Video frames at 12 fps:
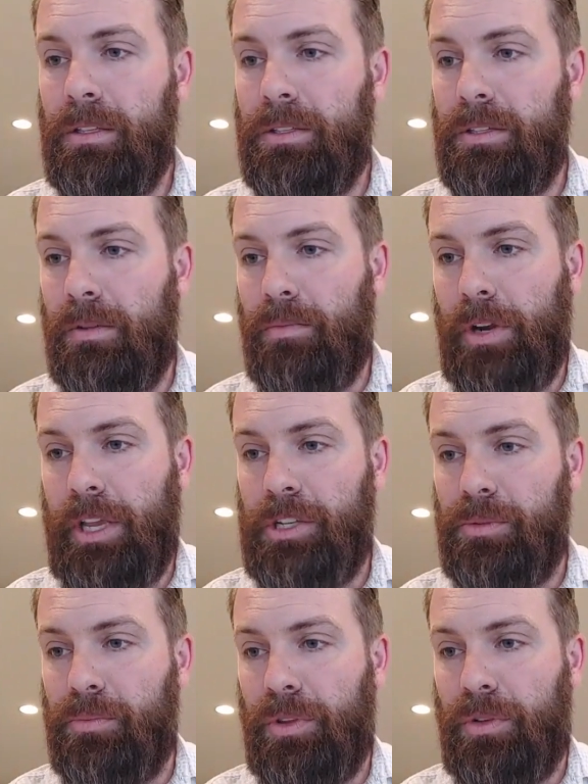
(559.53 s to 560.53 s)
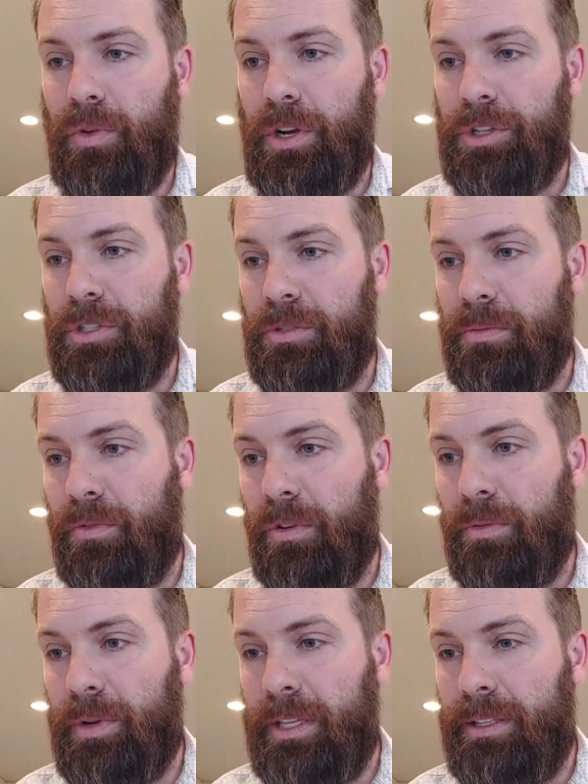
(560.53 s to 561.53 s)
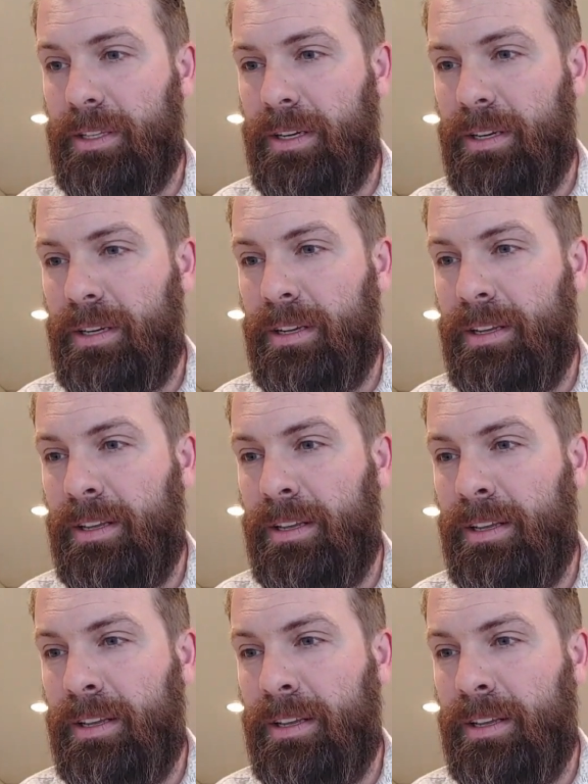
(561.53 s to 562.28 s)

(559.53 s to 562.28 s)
Let's, I'm going to catch up with questions before we get there.